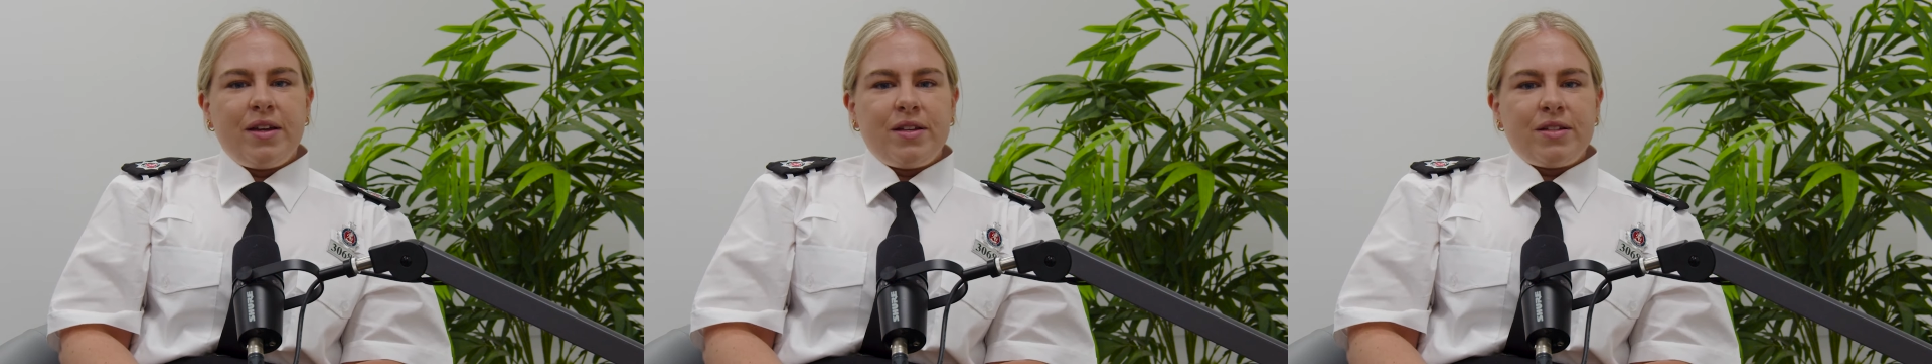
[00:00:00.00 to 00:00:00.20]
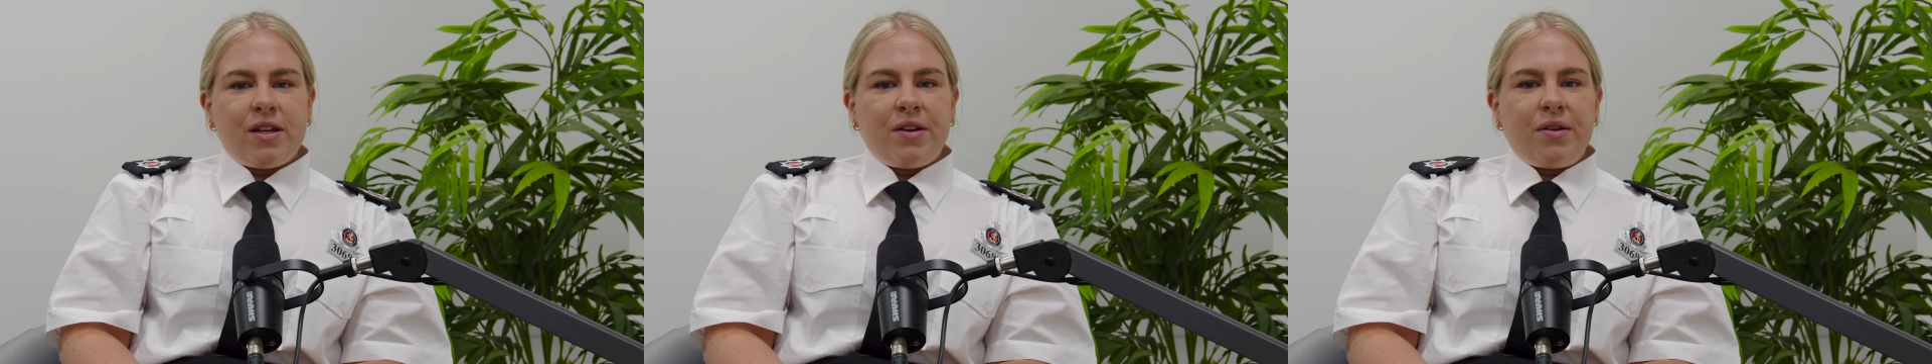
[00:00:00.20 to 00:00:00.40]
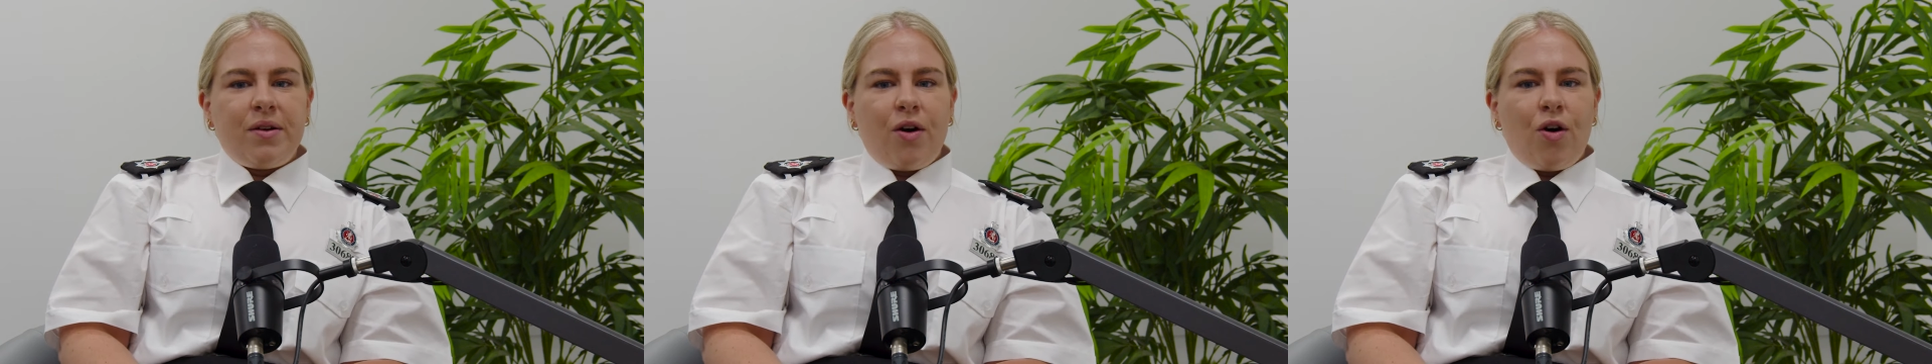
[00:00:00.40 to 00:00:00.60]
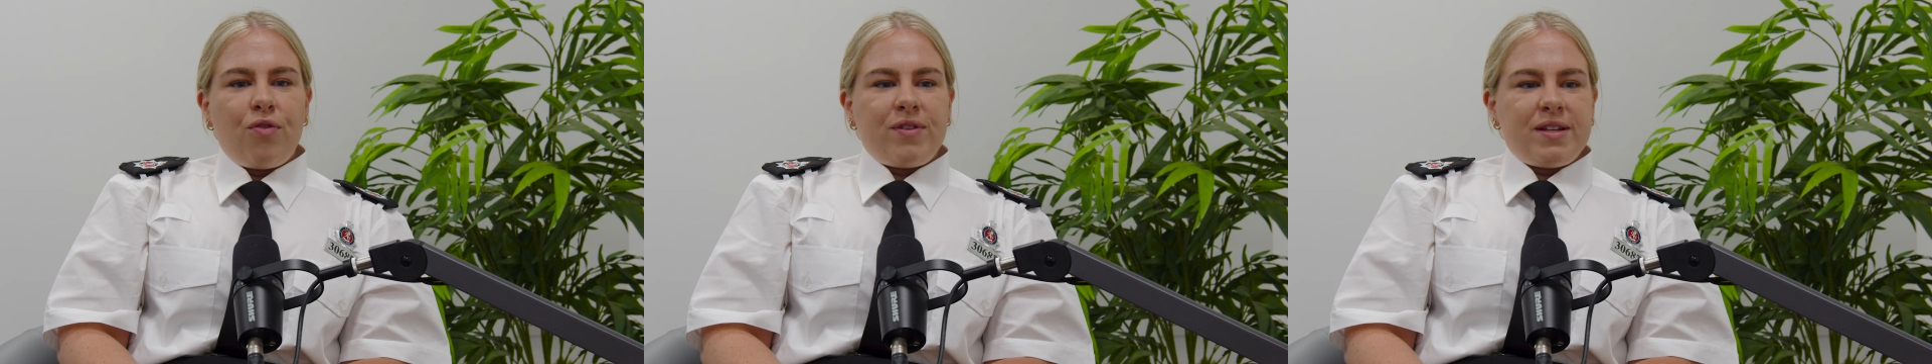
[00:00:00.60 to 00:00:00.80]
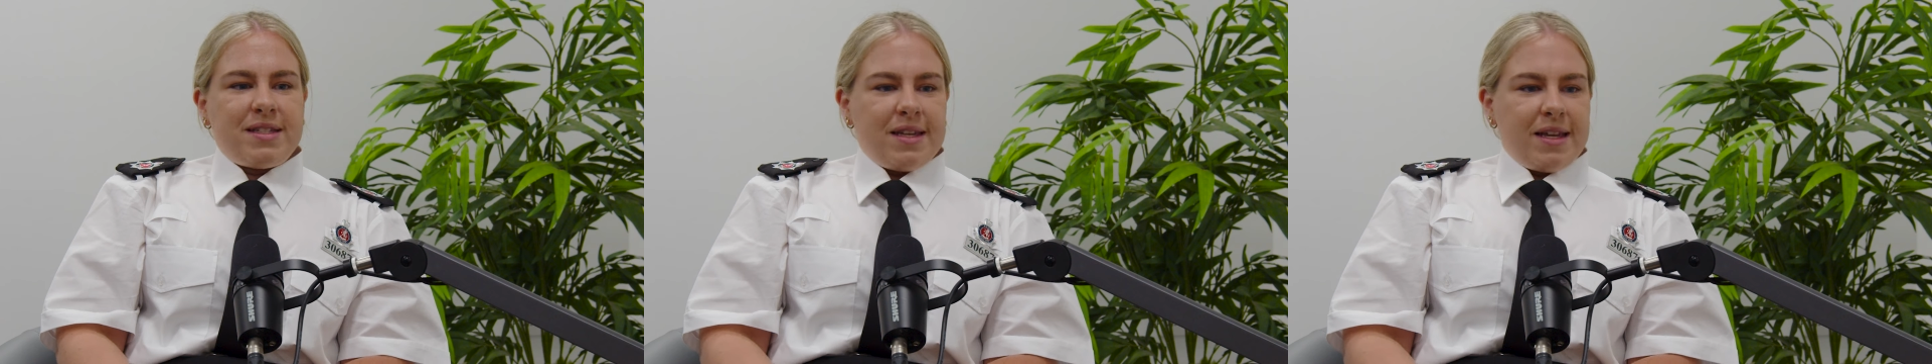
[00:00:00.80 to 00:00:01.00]
So
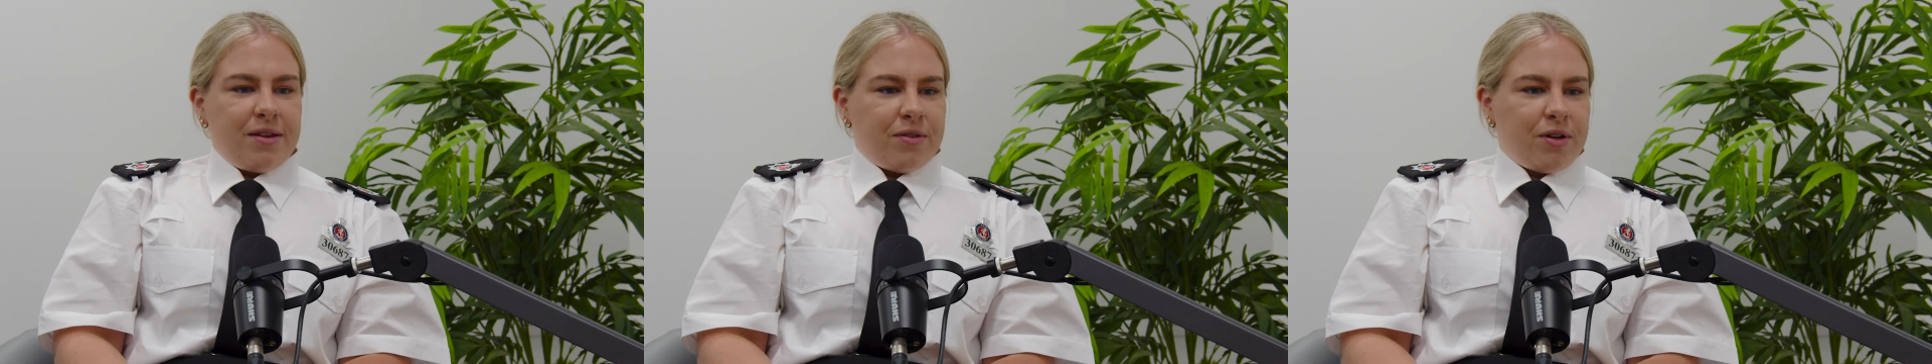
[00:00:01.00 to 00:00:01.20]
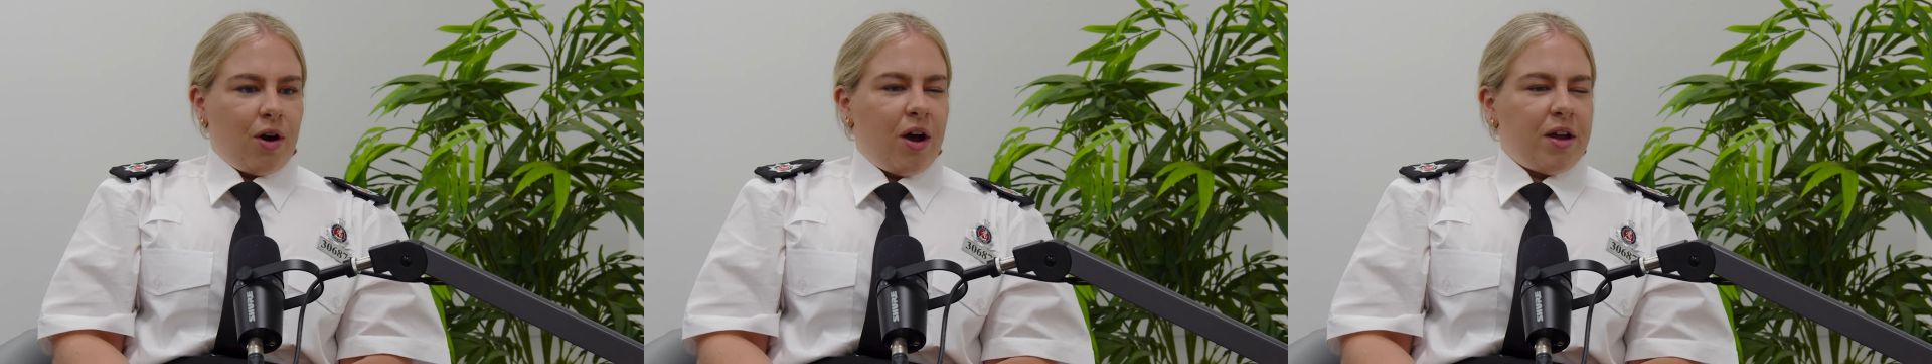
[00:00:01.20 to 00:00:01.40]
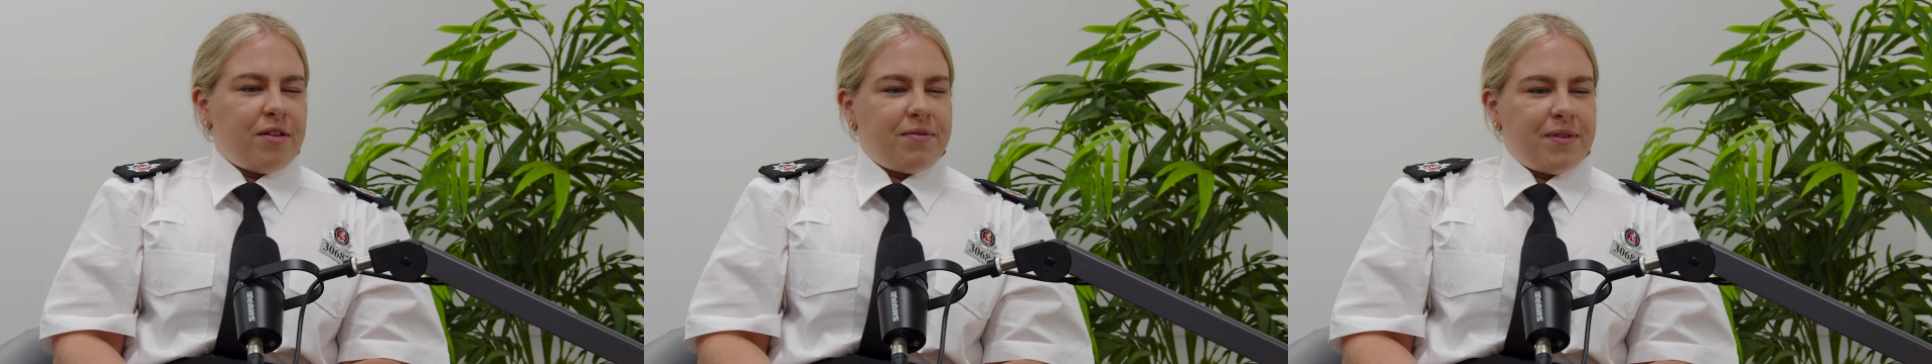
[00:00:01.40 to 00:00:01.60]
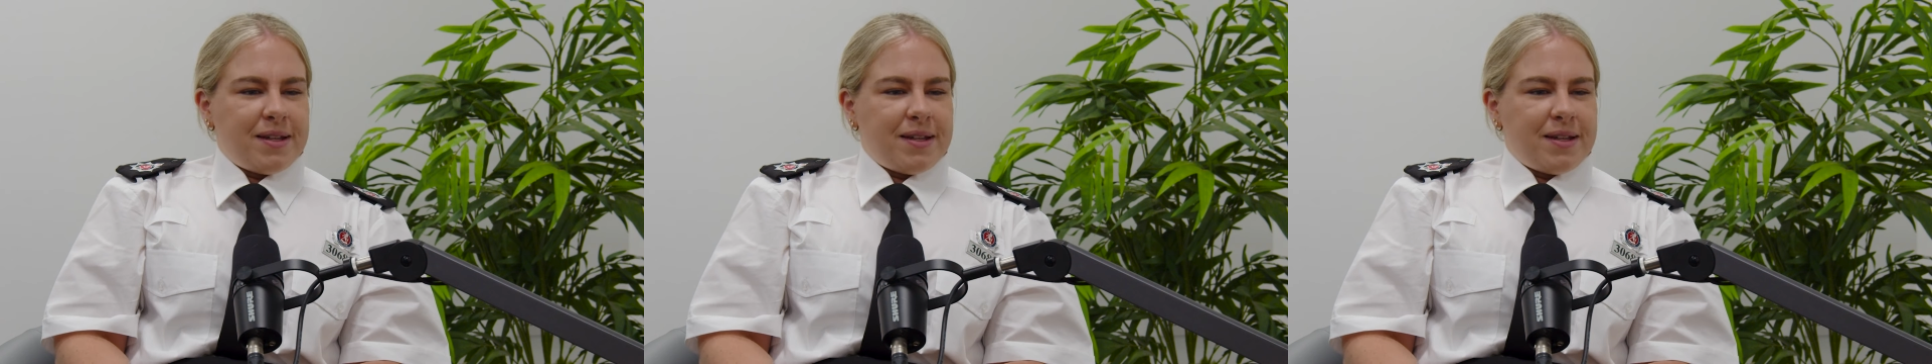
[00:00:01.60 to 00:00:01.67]
obviously you're kind of